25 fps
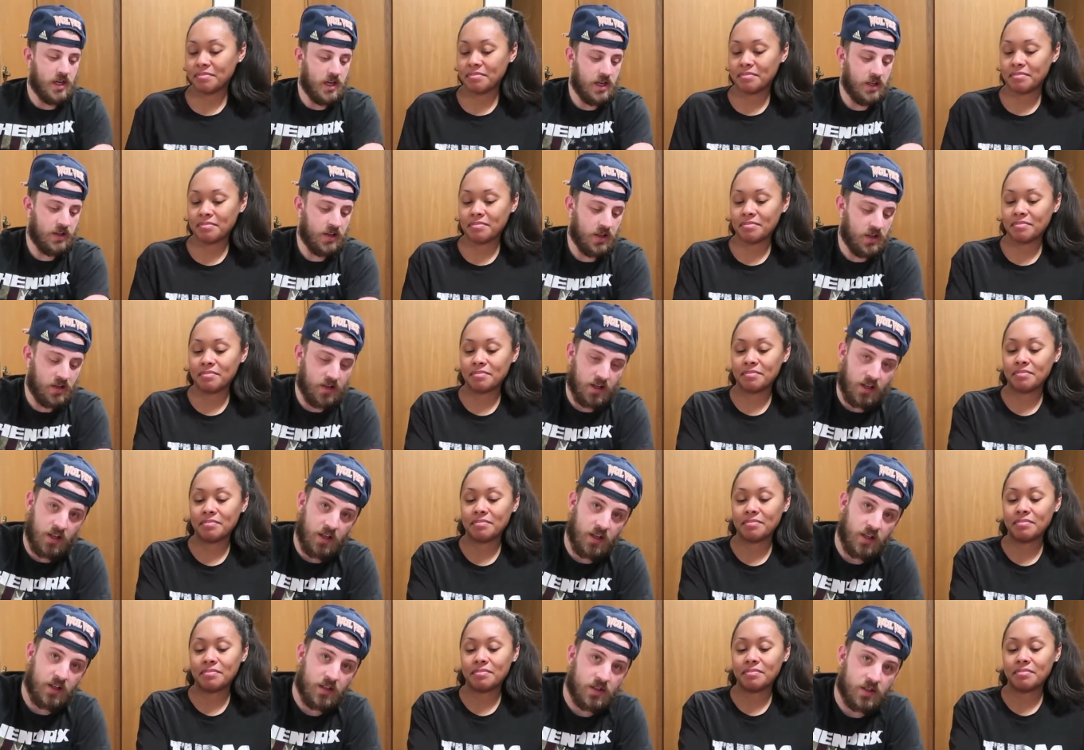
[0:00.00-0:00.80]
Speaker 1: And then
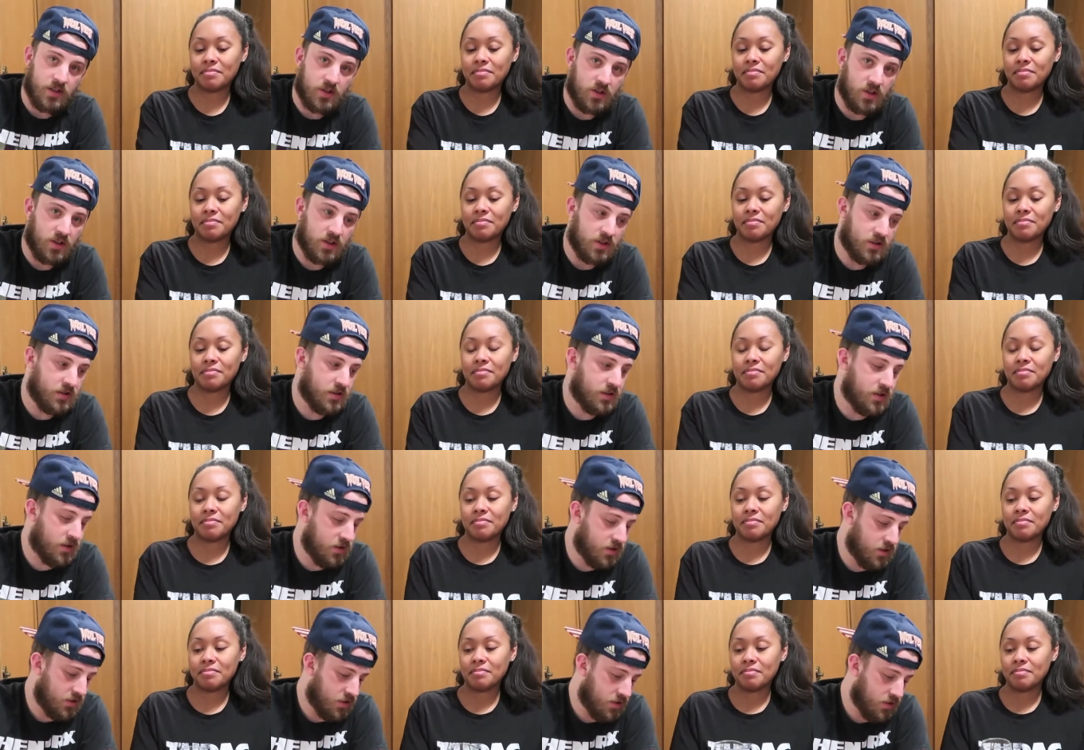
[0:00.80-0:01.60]
again, it's
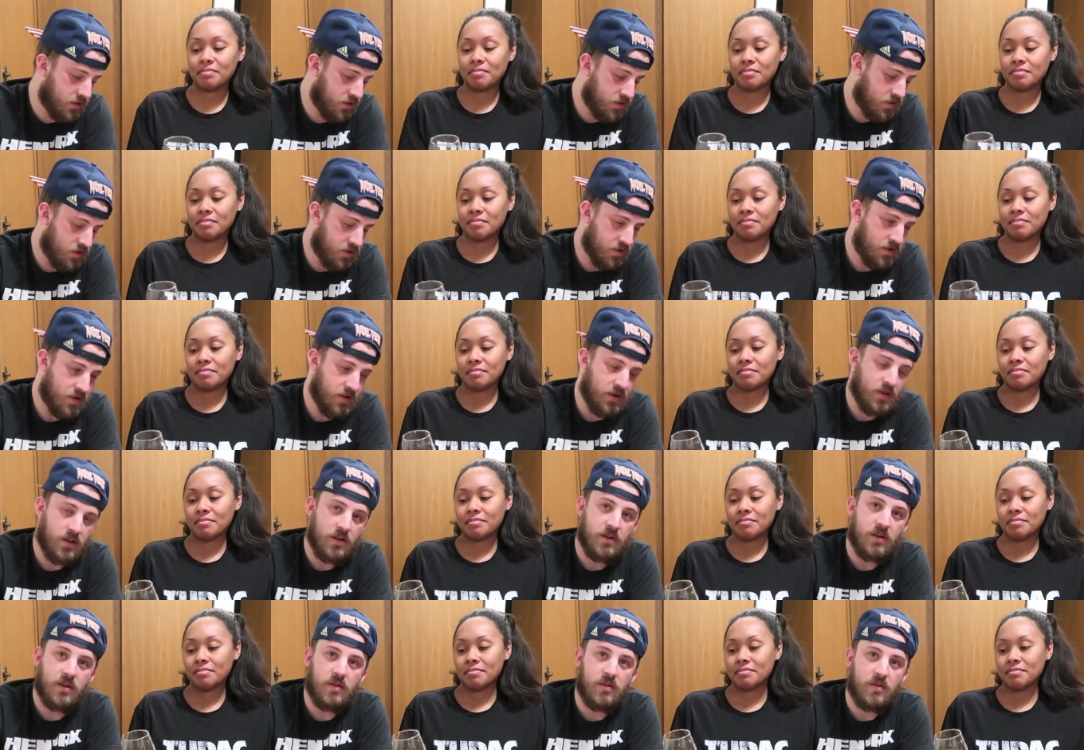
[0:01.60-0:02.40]
just
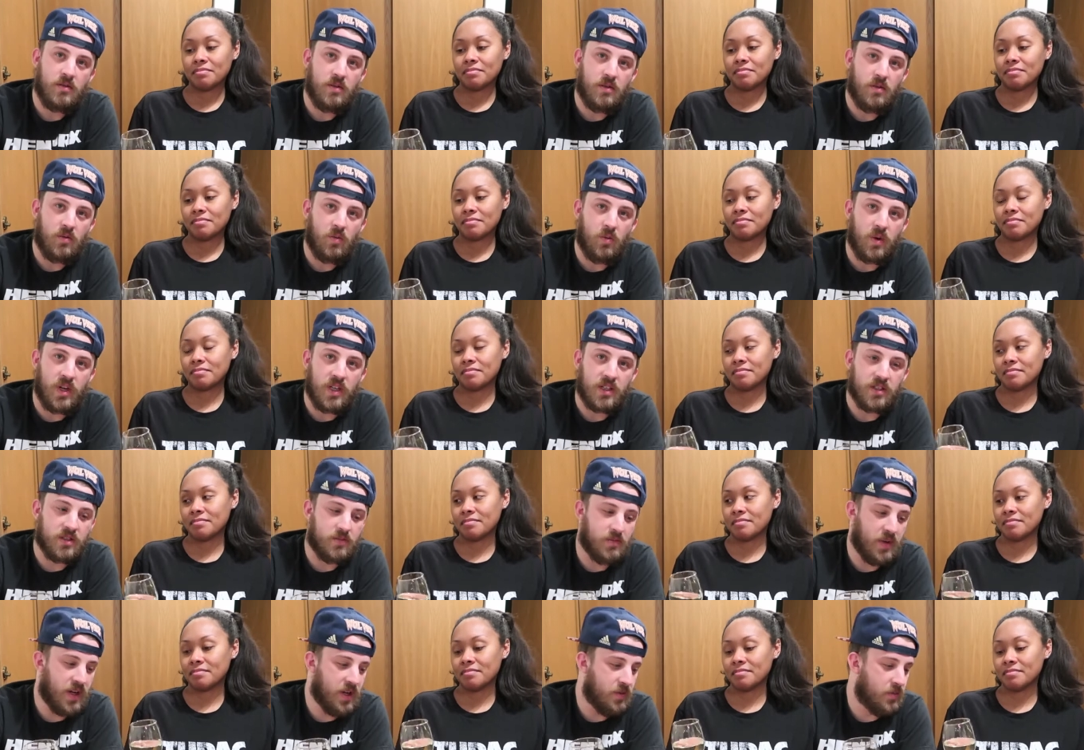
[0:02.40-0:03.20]

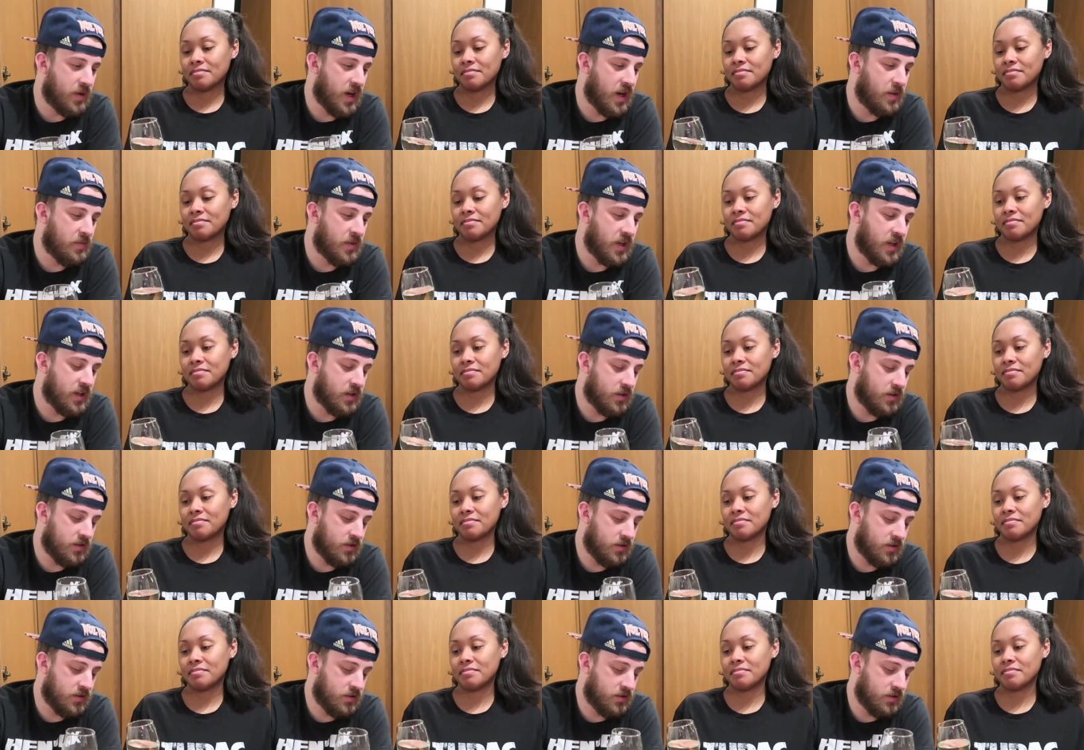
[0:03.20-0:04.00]
wings made by me
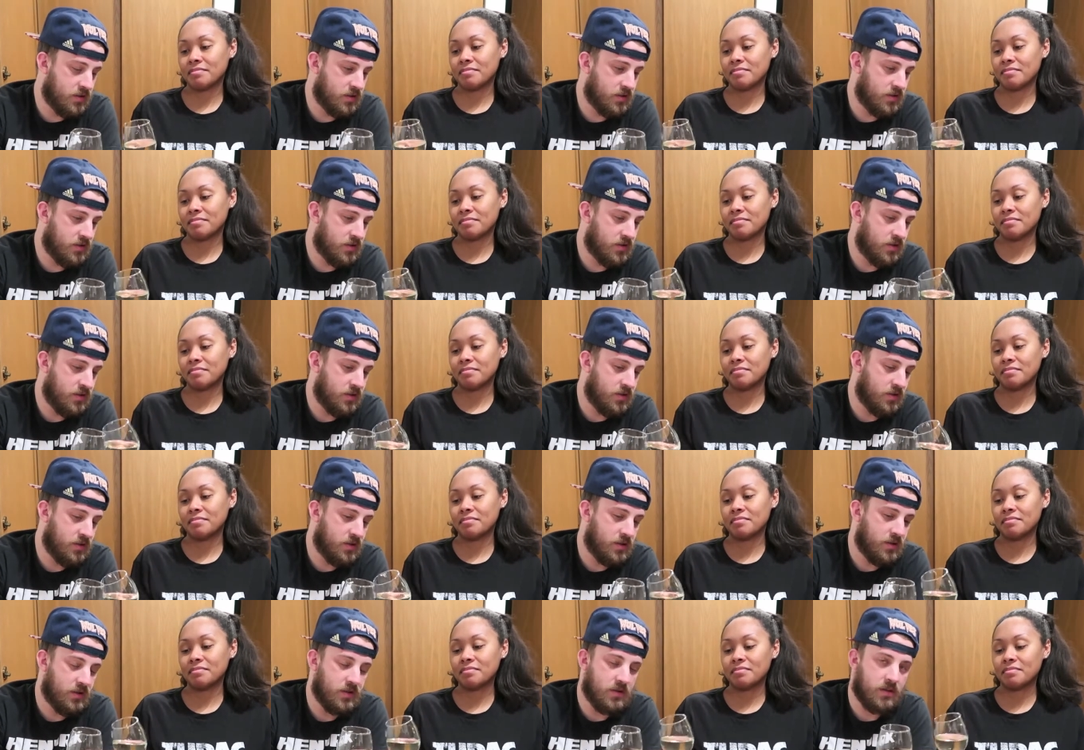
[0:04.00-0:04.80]

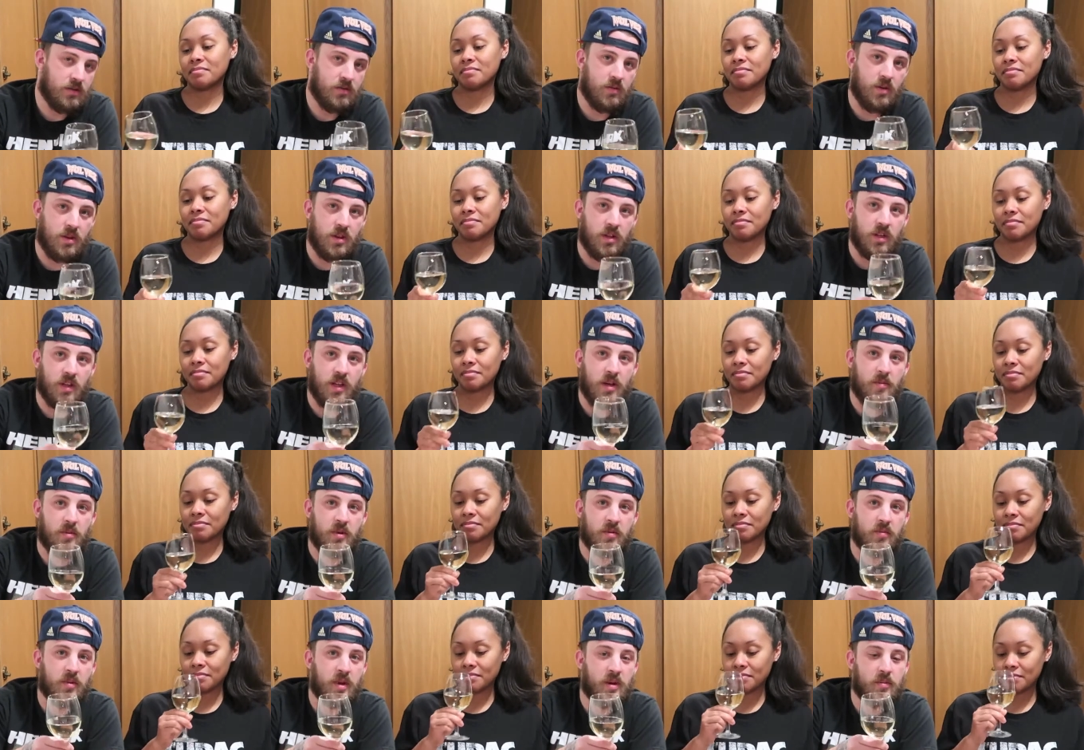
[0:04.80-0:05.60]
with a
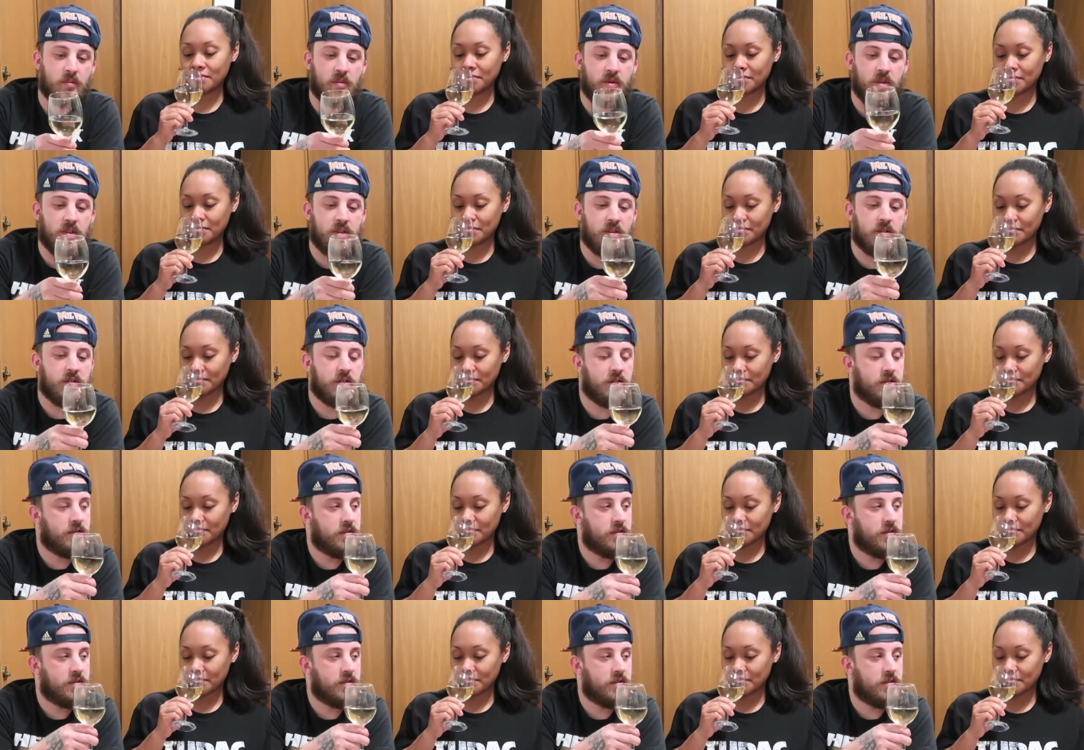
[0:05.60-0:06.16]
lemon pepper